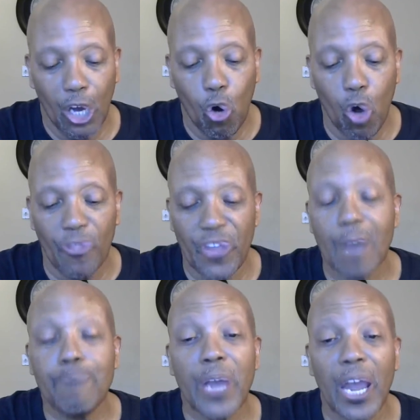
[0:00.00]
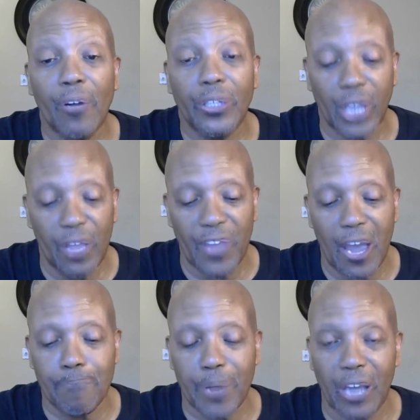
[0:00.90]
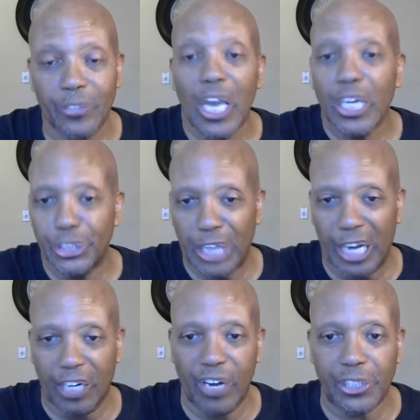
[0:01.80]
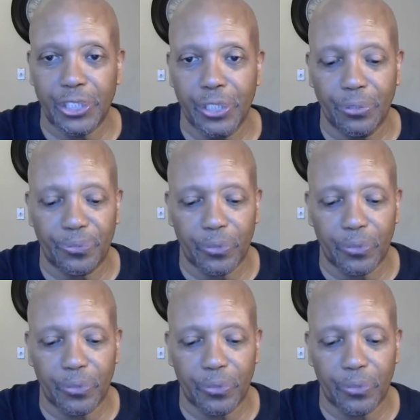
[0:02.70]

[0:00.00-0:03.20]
or their parents and their parents, generational